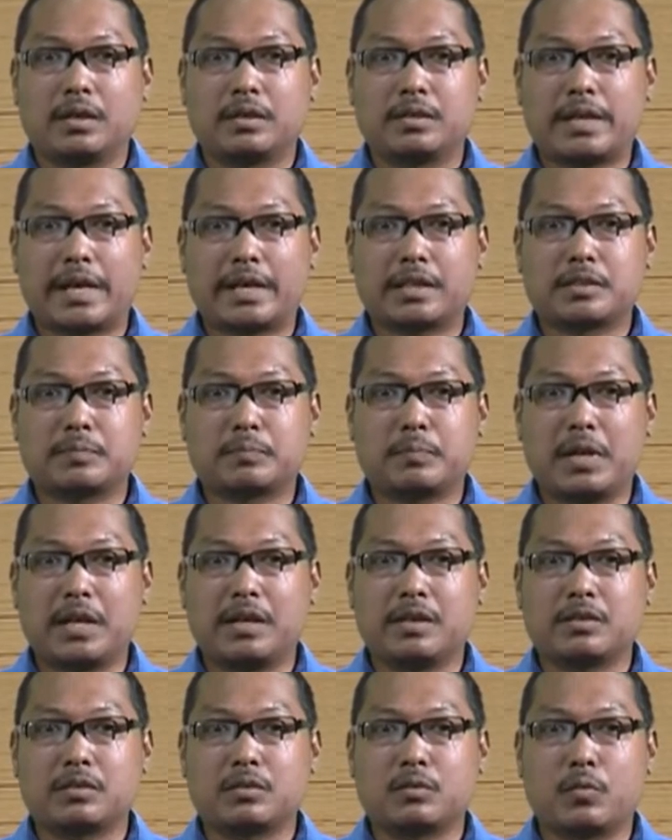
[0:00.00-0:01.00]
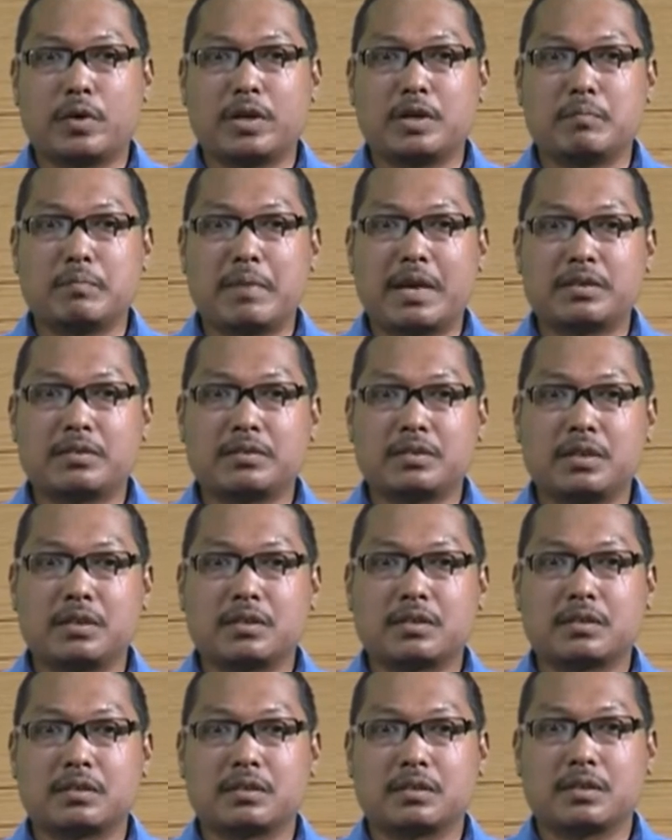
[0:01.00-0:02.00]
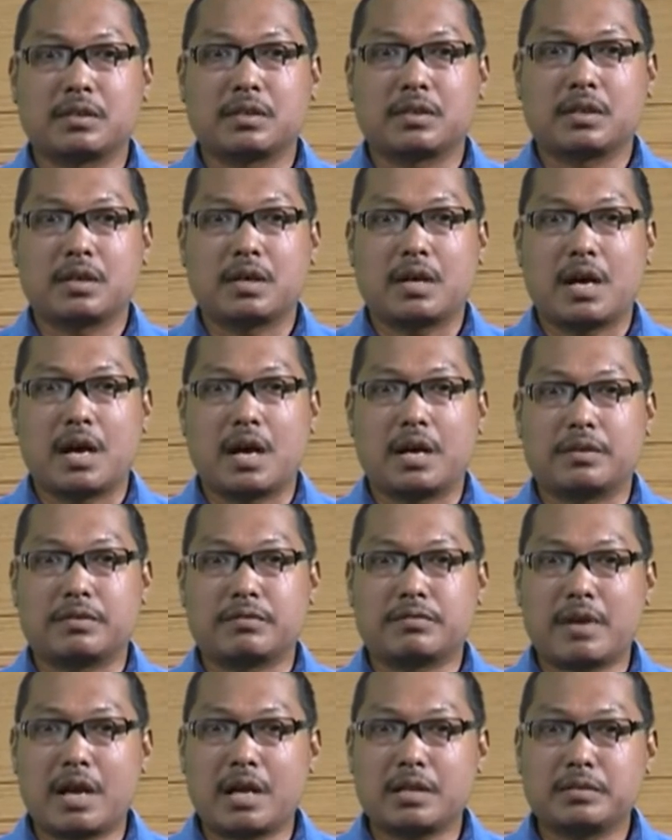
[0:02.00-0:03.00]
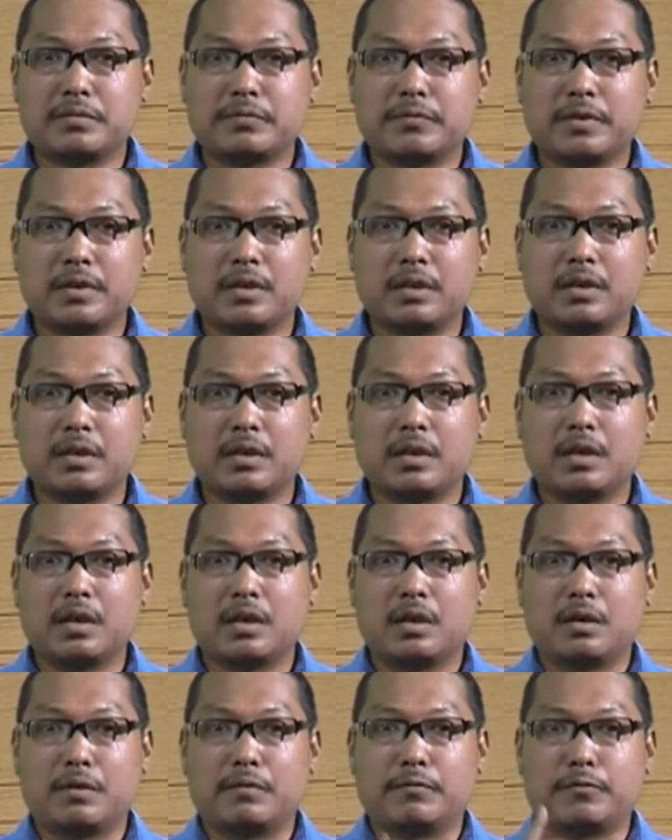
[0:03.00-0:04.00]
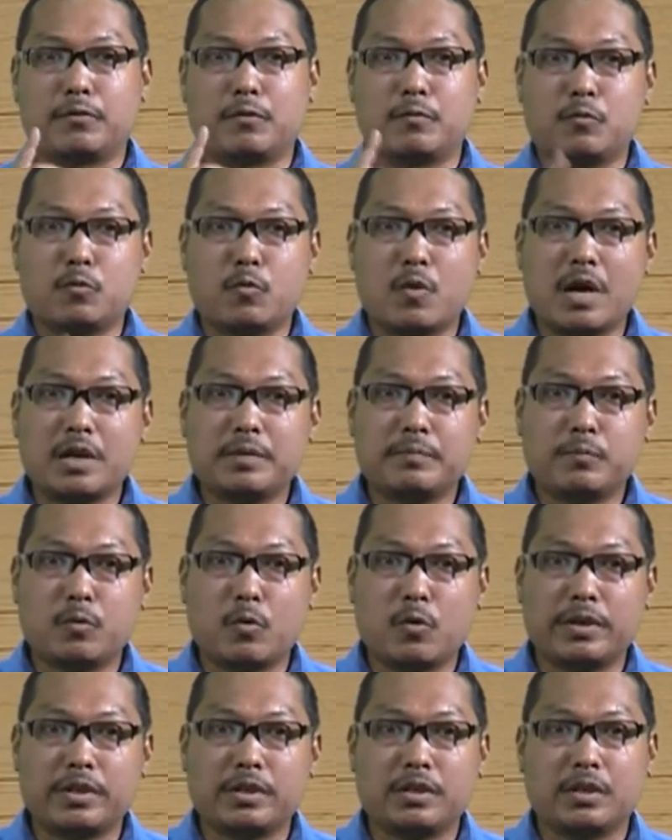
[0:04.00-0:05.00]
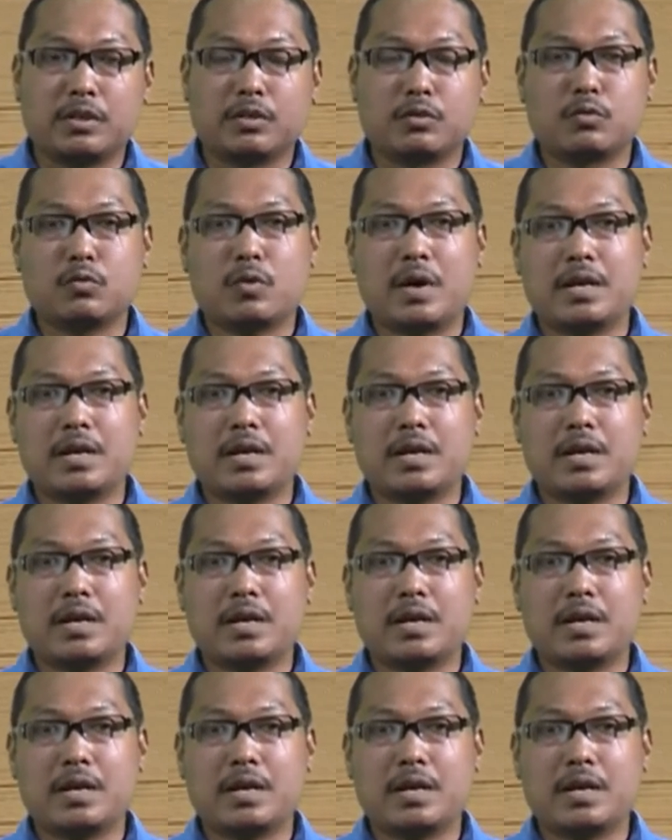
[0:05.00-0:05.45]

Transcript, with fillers: takes place when messages are transferred from one point to